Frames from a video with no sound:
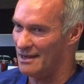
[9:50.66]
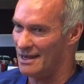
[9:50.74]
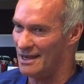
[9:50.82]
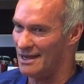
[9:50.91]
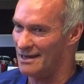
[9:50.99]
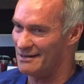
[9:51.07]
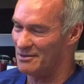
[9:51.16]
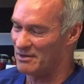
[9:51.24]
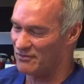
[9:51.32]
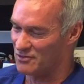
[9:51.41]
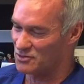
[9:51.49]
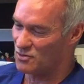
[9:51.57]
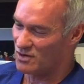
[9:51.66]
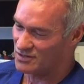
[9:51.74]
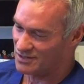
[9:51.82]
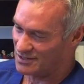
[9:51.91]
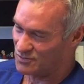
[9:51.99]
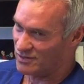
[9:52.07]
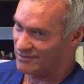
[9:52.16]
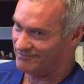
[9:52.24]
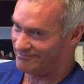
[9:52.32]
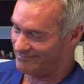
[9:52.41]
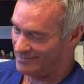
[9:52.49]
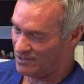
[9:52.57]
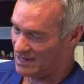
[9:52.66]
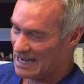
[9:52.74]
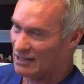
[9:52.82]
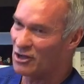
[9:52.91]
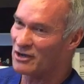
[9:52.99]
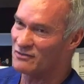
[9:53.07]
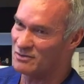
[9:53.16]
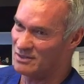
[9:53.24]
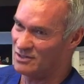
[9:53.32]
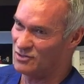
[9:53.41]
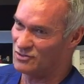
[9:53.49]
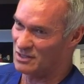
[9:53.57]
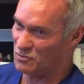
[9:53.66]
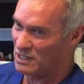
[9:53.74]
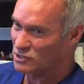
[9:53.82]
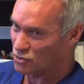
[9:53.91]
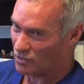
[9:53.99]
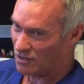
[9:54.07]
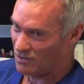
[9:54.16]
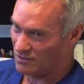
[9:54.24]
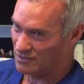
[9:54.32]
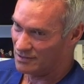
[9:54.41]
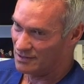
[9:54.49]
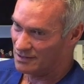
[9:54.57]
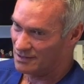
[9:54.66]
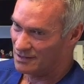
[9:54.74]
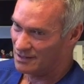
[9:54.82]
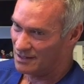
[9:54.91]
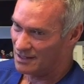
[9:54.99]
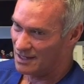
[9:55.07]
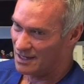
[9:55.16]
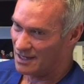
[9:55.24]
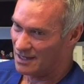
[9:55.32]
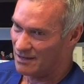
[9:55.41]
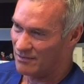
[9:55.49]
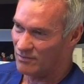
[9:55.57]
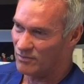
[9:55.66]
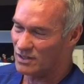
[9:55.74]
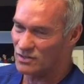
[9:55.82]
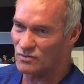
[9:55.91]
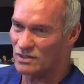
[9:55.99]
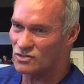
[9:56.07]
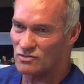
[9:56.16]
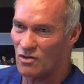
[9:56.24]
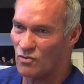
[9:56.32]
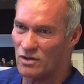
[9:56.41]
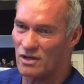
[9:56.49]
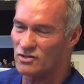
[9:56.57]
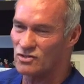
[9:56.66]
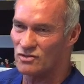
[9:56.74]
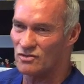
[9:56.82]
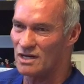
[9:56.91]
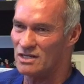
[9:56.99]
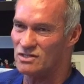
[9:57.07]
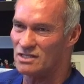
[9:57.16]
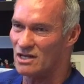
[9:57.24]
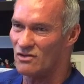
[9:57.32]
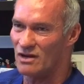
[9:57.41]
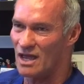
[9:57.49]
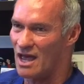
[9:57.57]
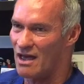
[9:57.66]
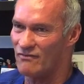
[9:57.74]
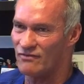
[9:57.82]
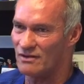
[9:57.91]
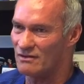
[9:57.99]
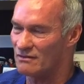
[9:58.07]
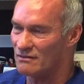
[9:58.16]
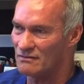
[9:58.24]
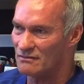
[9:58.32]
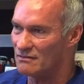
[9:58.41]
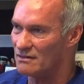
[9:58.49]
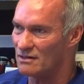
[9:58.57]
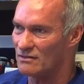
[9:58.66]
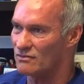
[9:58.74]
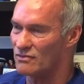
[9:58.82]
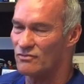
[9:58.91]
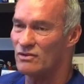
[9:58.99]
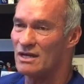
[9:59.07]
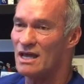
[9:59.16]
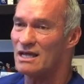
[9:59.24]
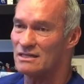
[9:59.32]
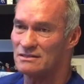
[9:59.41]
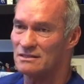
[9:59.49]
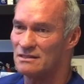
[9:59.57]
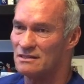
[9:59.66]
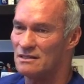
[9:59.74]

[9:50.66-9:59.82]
And, you know, my first question is, well, you know, how long have you been using Winstrol? Because Winstrol will cut your HDL in half in, you know, 3 days.